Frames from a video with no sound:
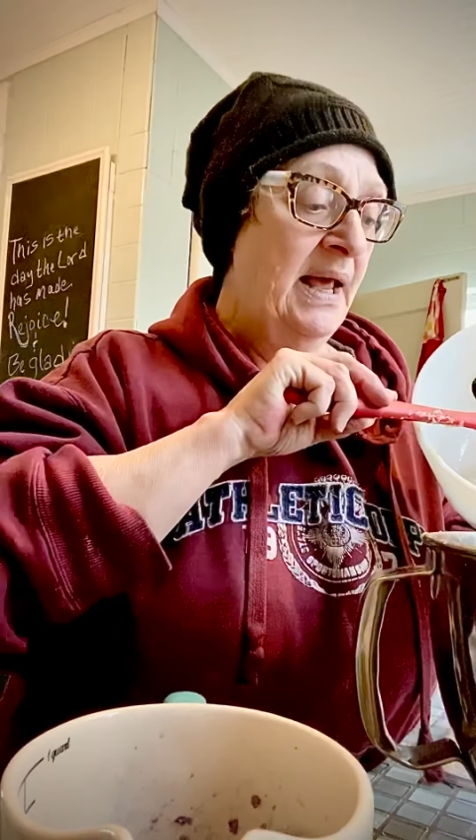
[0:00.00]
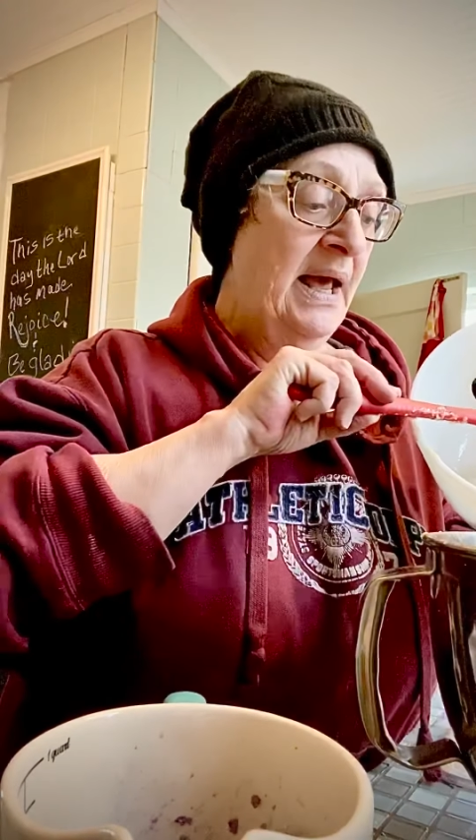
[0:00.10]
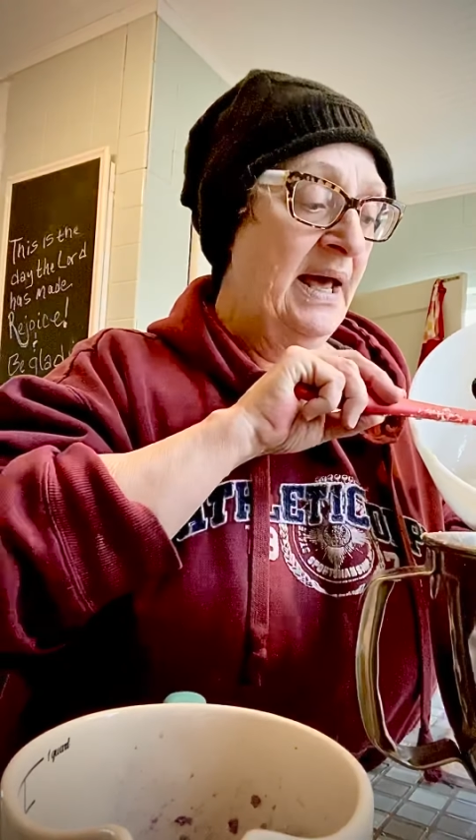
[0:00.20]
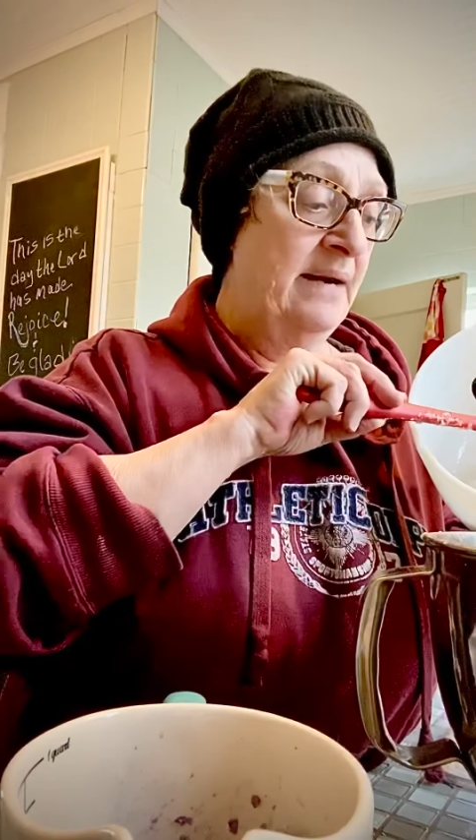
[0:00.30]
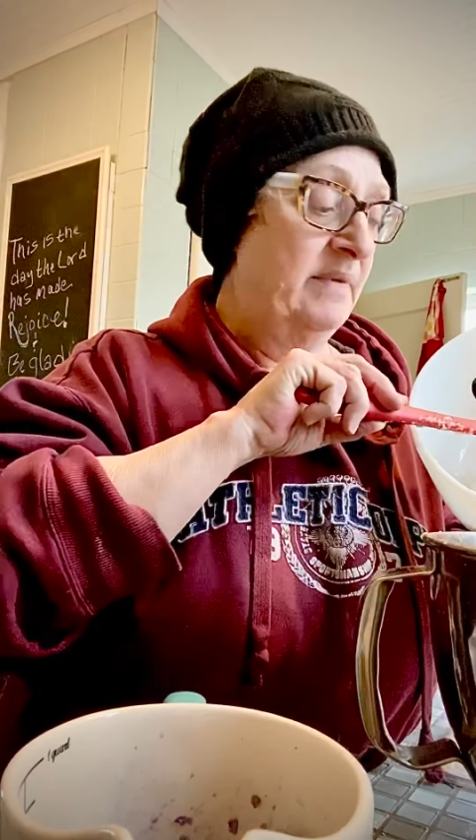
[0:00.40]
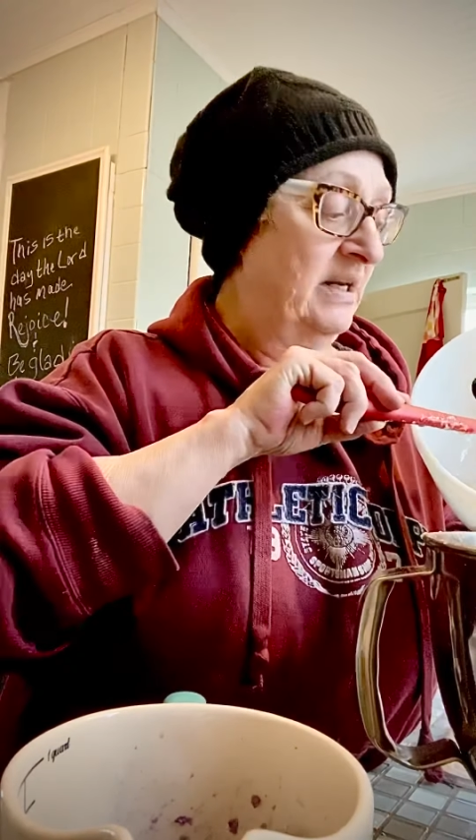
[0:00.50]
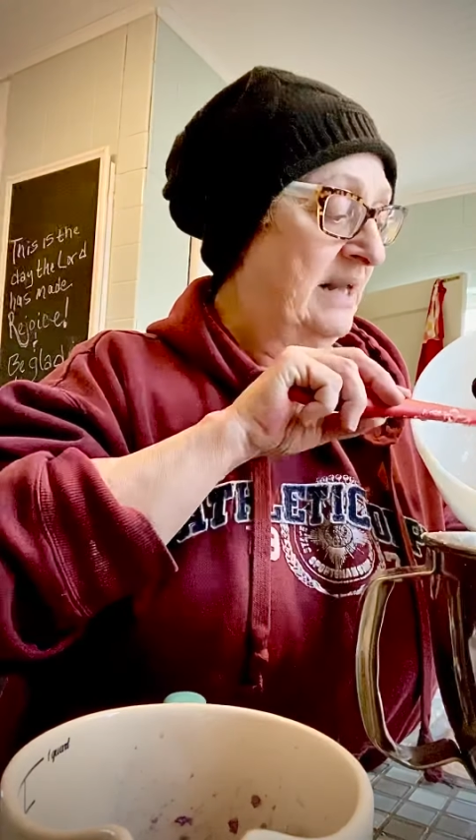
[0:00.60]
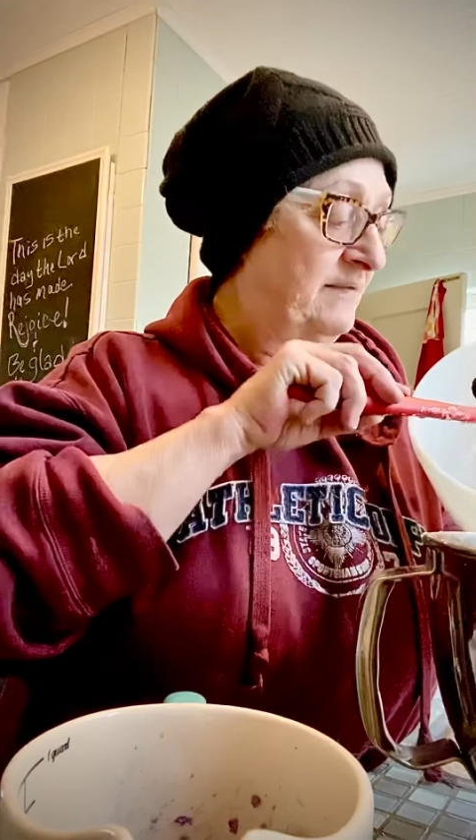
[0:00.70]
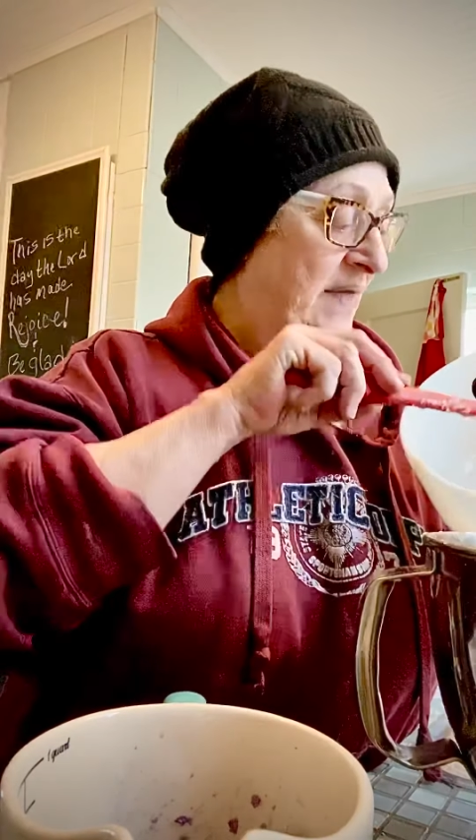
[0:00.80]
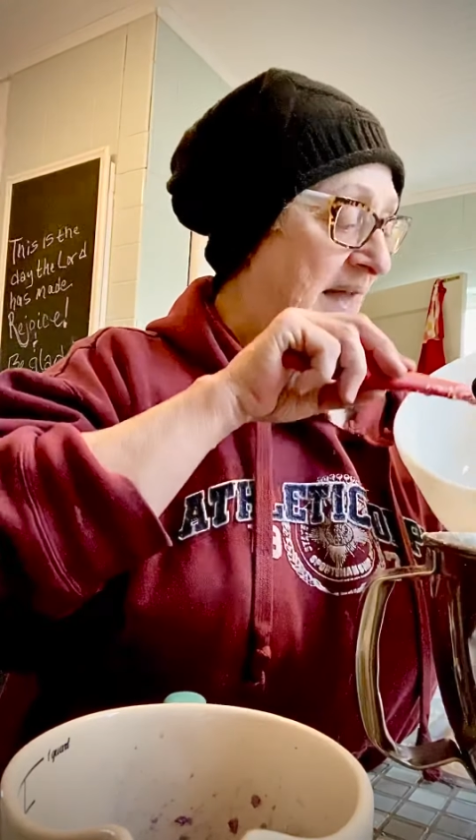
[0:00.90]
And I'm going to
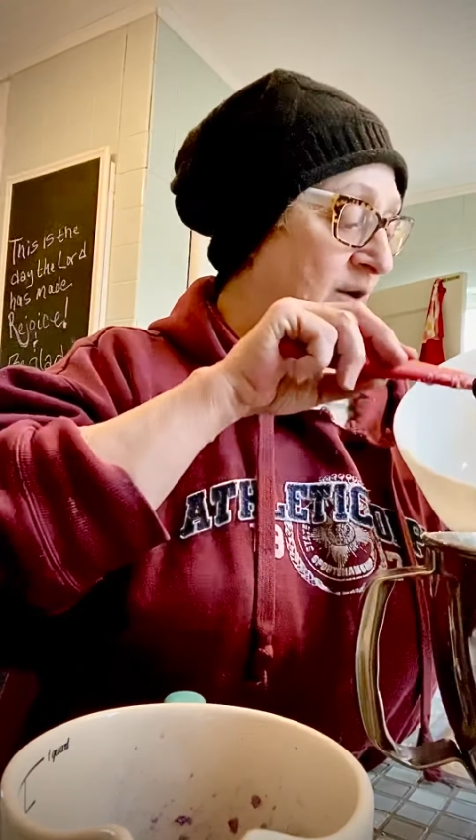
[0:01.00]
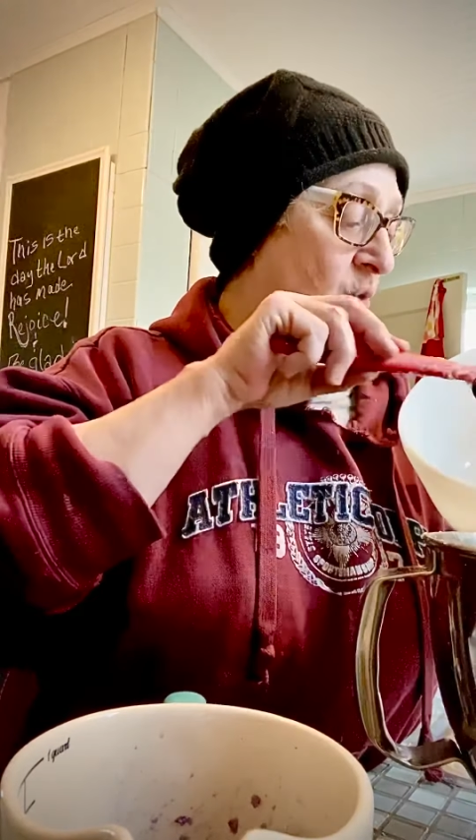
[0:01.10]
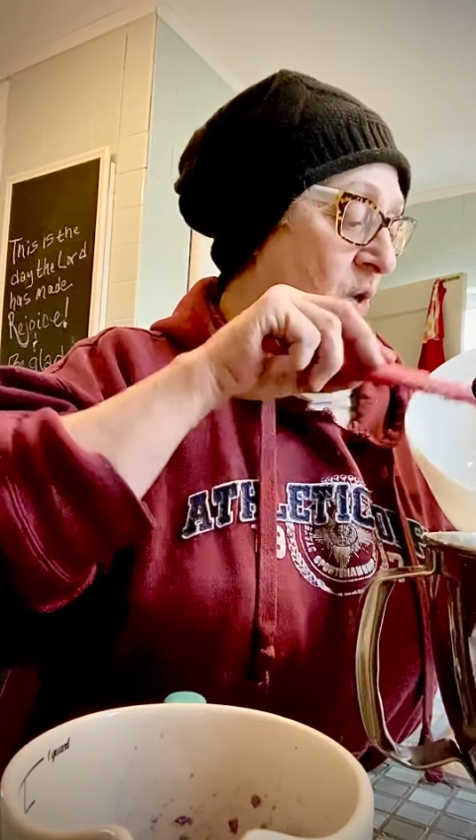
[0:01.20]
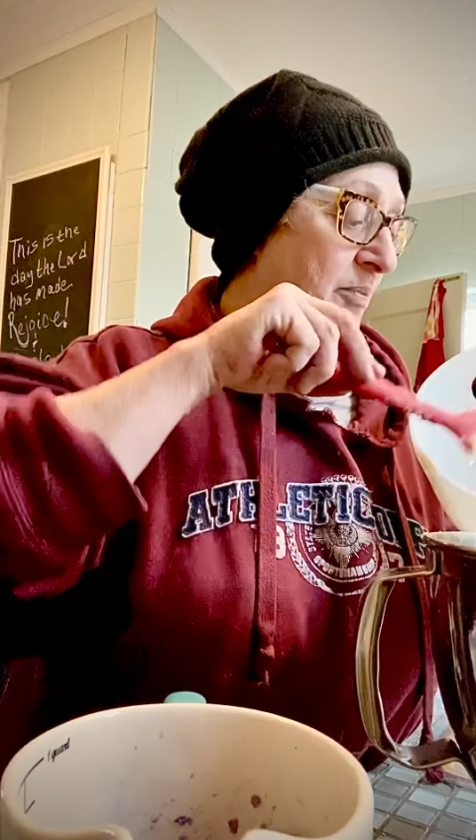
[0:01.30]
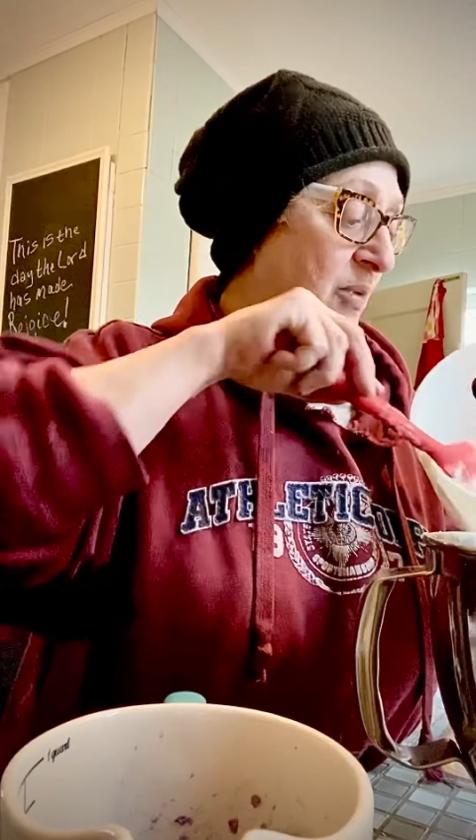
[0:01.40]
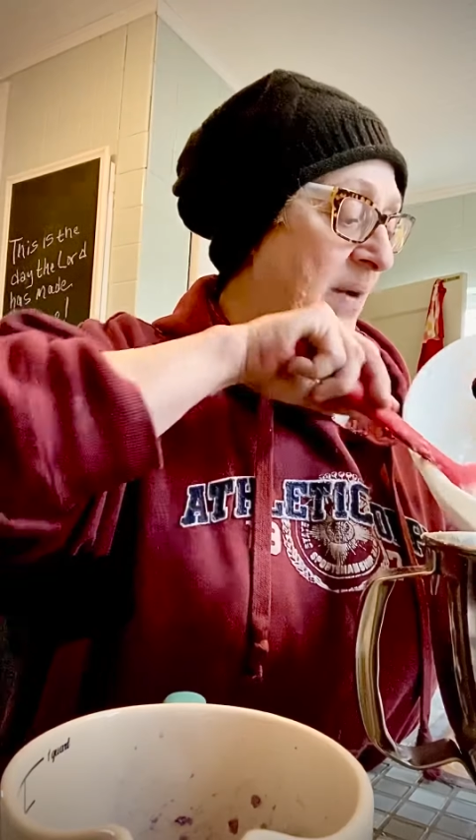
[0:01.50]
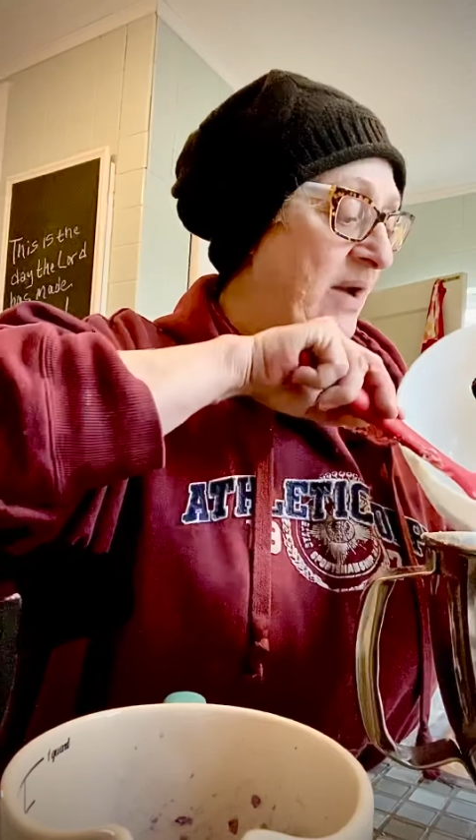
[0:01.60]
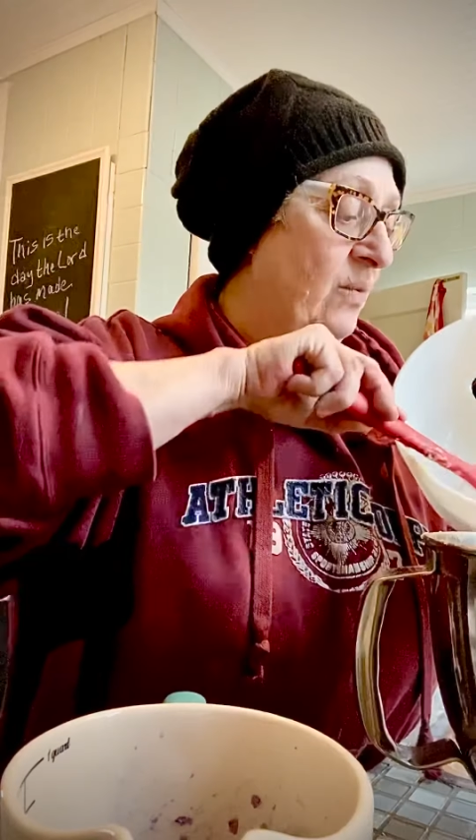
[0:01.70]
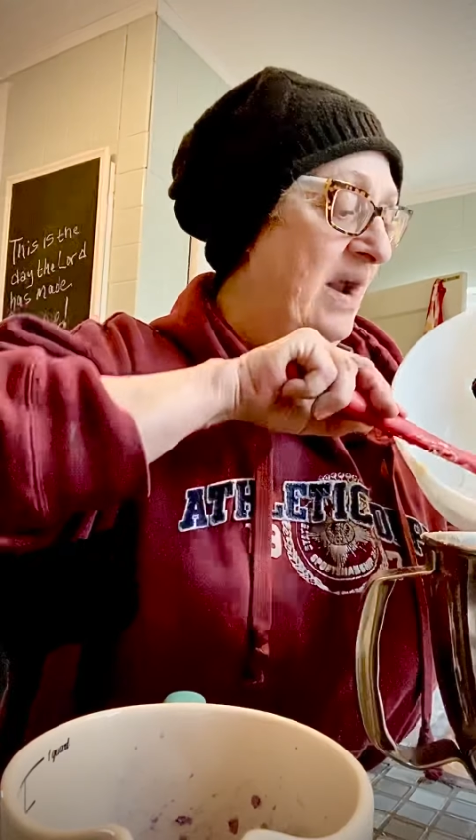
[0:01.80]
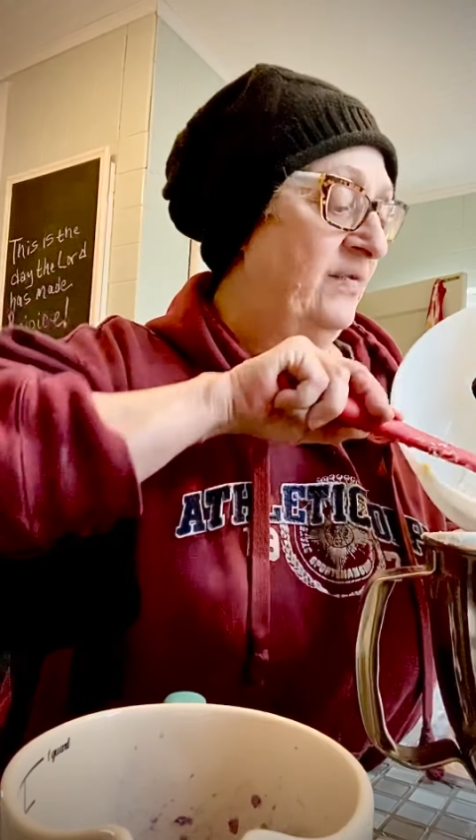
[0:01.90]
let that
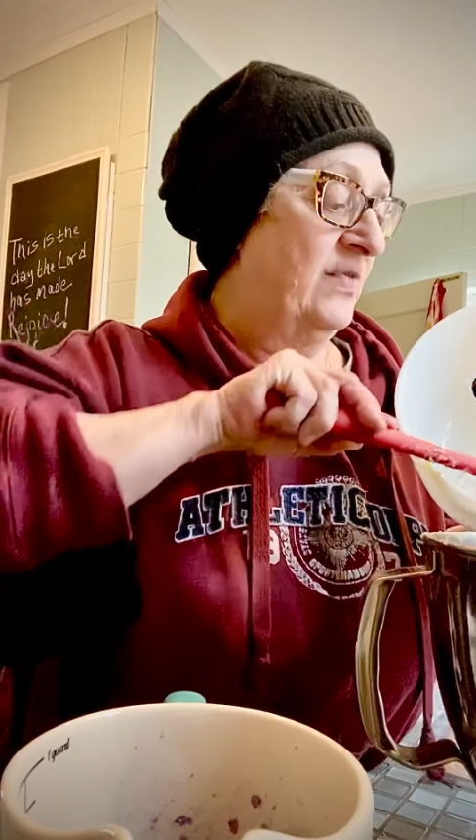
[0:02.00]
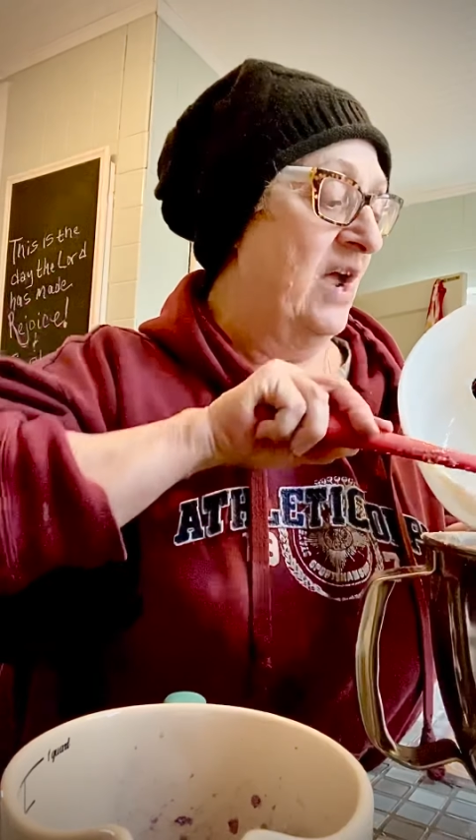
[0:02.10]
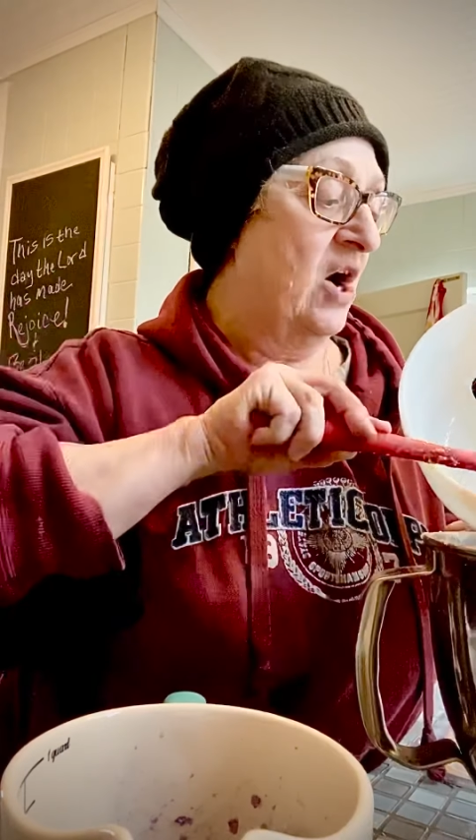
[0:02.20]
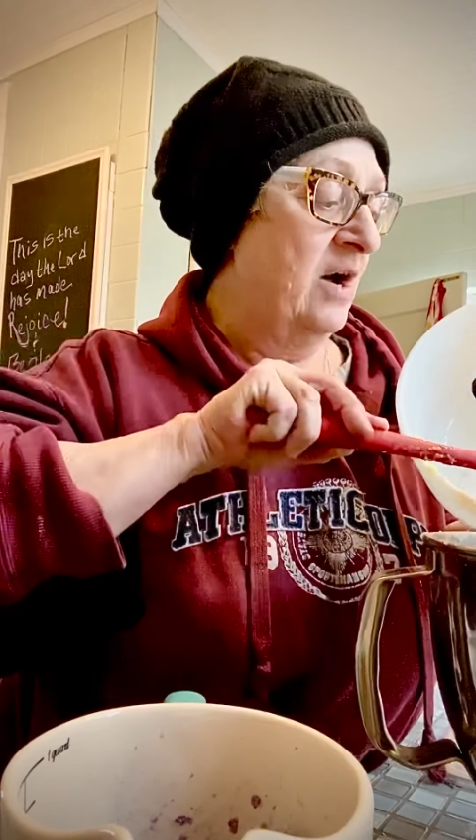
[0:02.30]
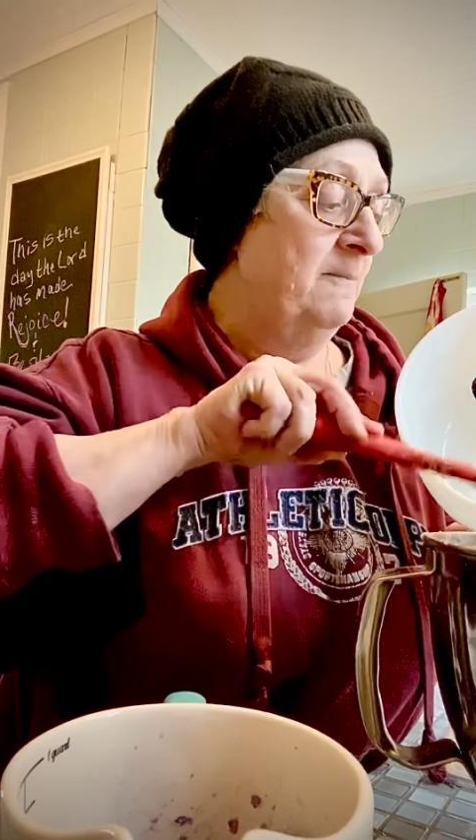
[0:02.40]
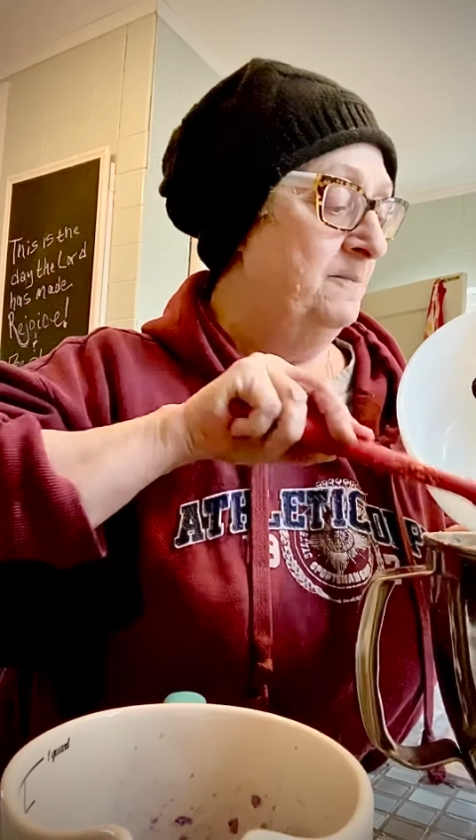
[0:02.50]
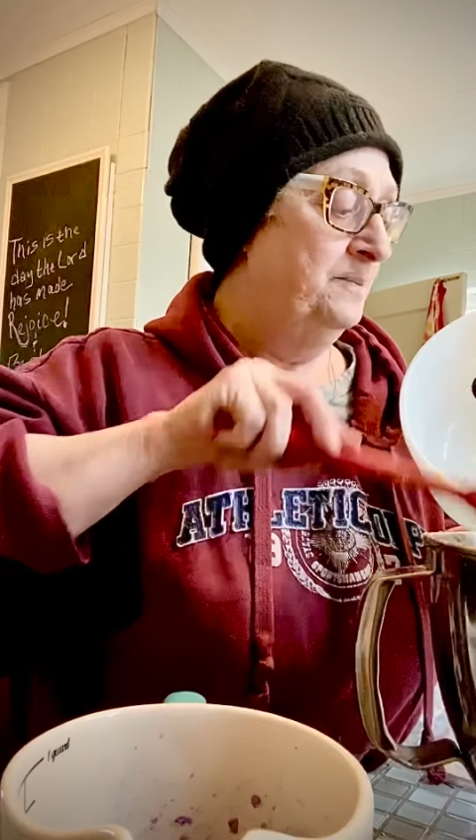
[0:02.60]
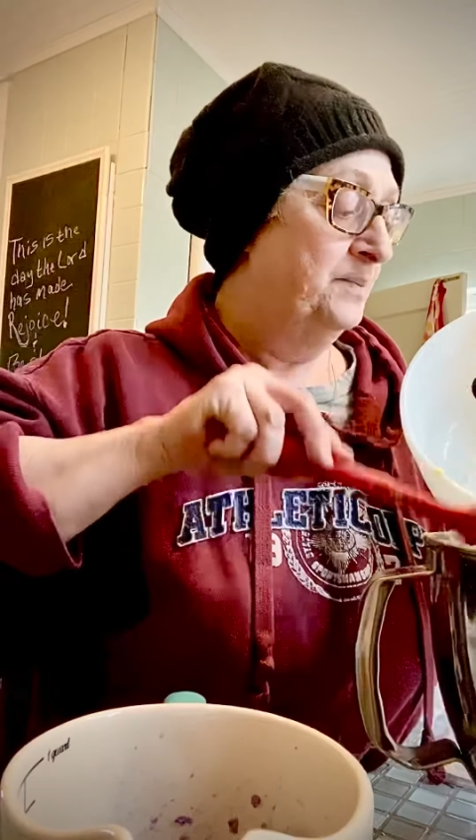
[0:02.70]
incorporate right there.